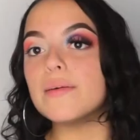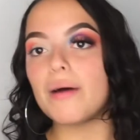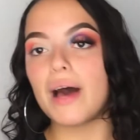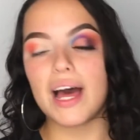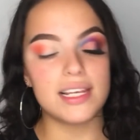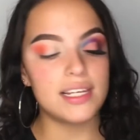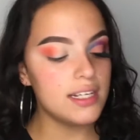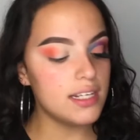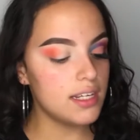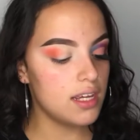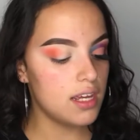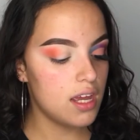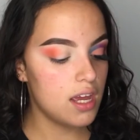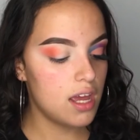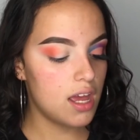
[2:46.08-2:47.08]
the palette,
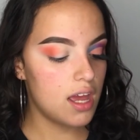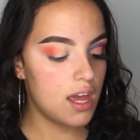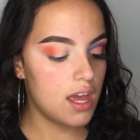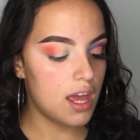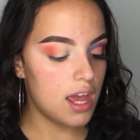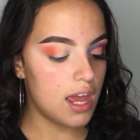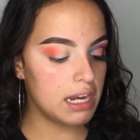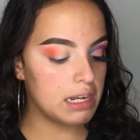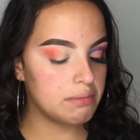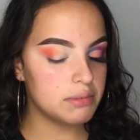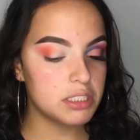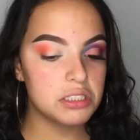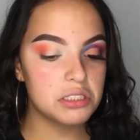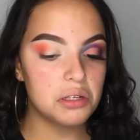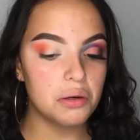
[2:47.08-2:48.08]
and I'm
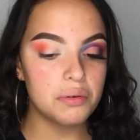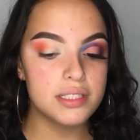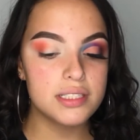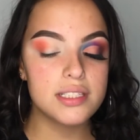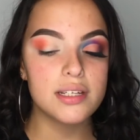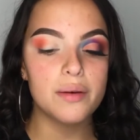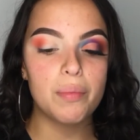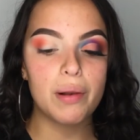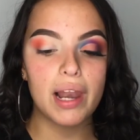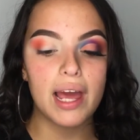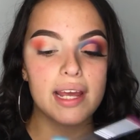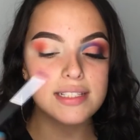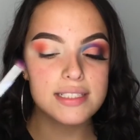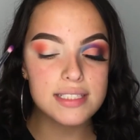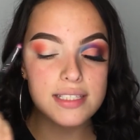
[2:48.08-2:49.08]
just going to
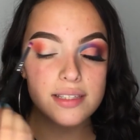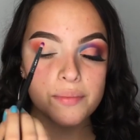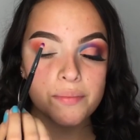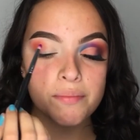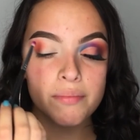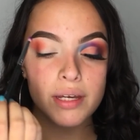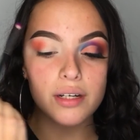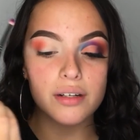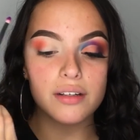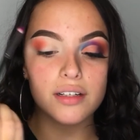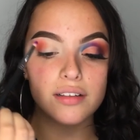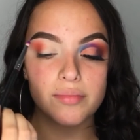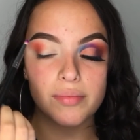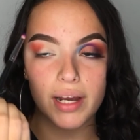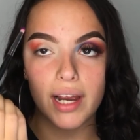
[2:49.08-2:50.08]
apply it to the middle
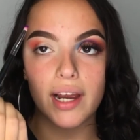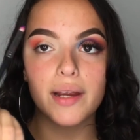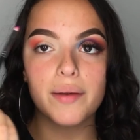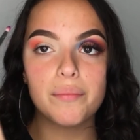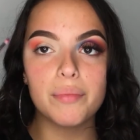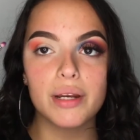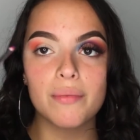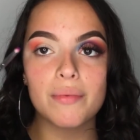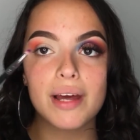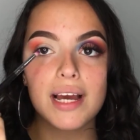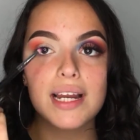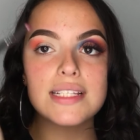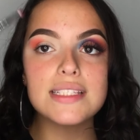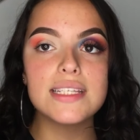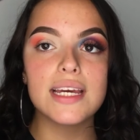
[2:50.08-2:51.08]
of my eye. But I'm not
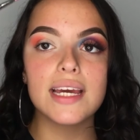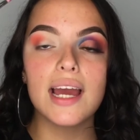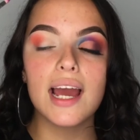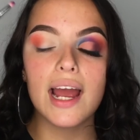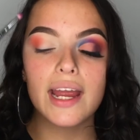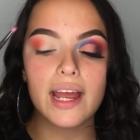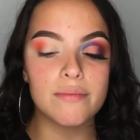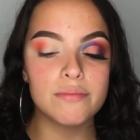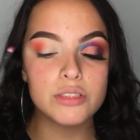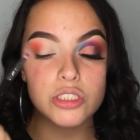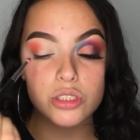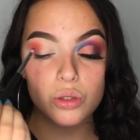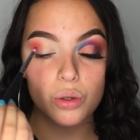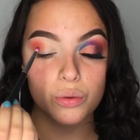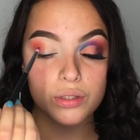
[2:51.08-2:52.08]
gonna take it high. I'm
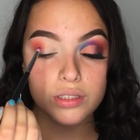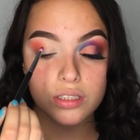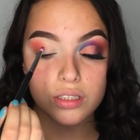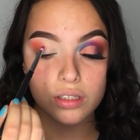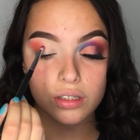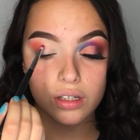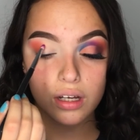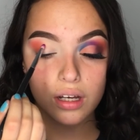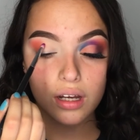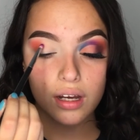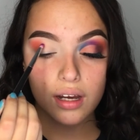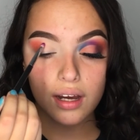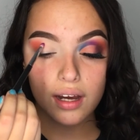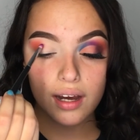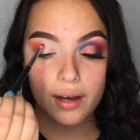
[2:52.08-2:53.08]
just going to
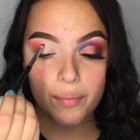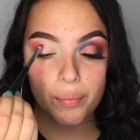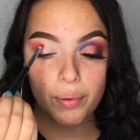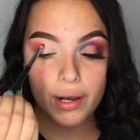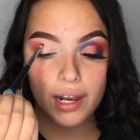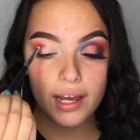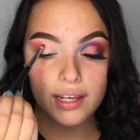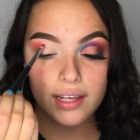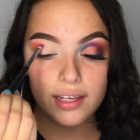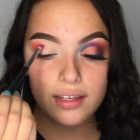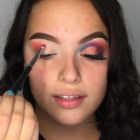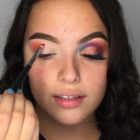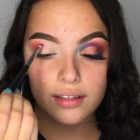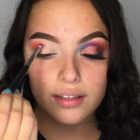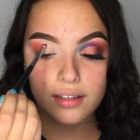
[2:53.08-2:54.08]
apply
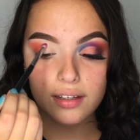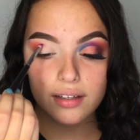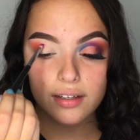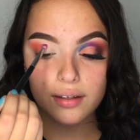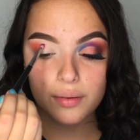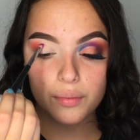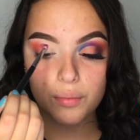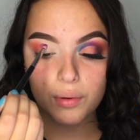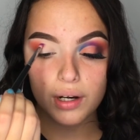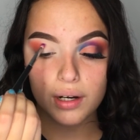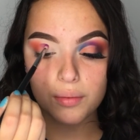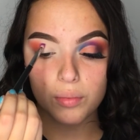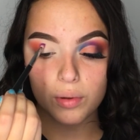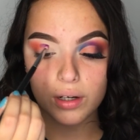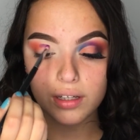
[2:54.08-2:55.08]
it where I
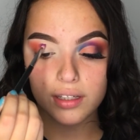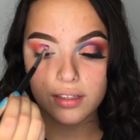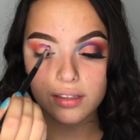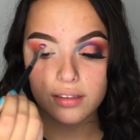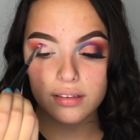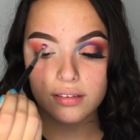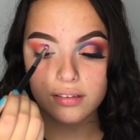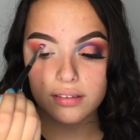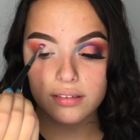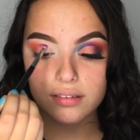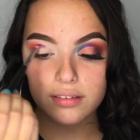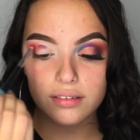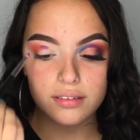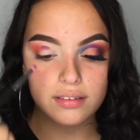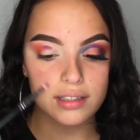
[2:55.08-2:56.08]
want it,
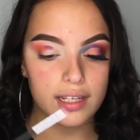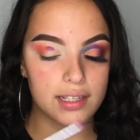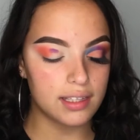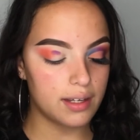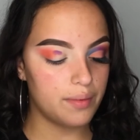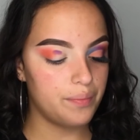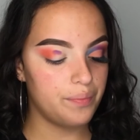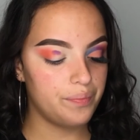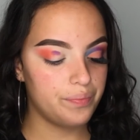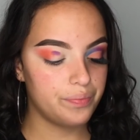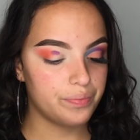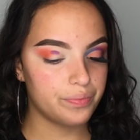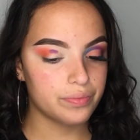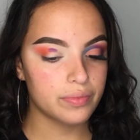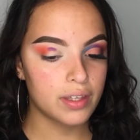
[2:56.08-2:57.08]
like that.
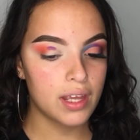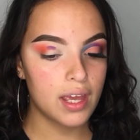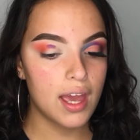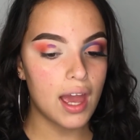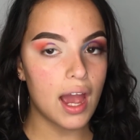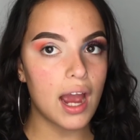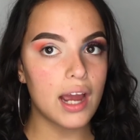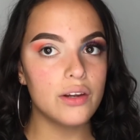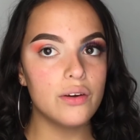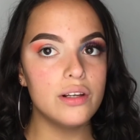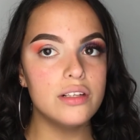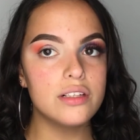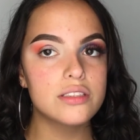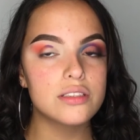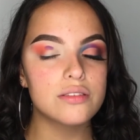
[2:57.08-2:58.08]
I know it
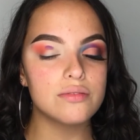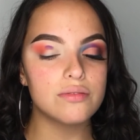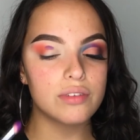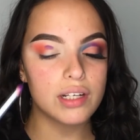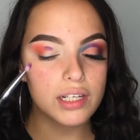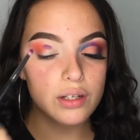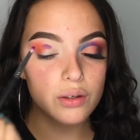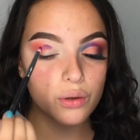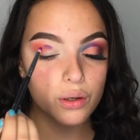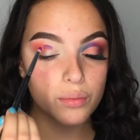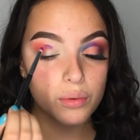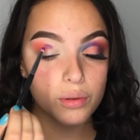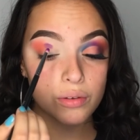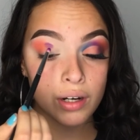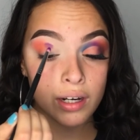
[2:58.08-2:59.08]
looks really
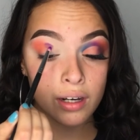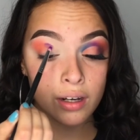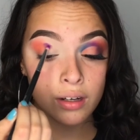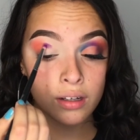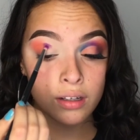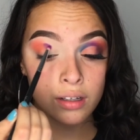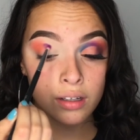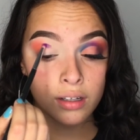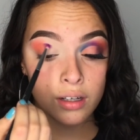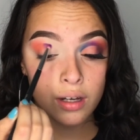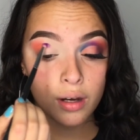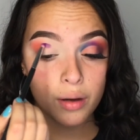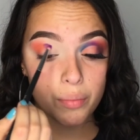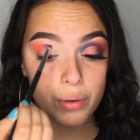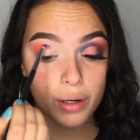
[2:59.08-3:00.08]
horrible right now,
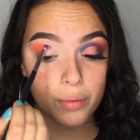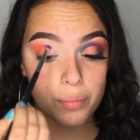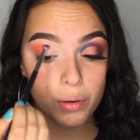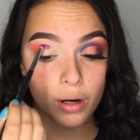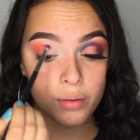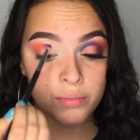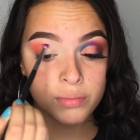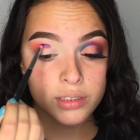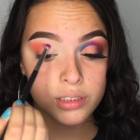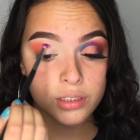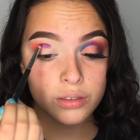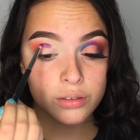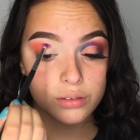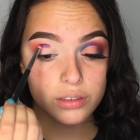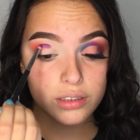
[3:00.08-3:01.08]
but I promise
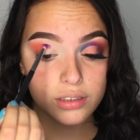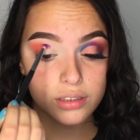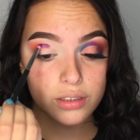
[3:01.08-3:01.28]
you it's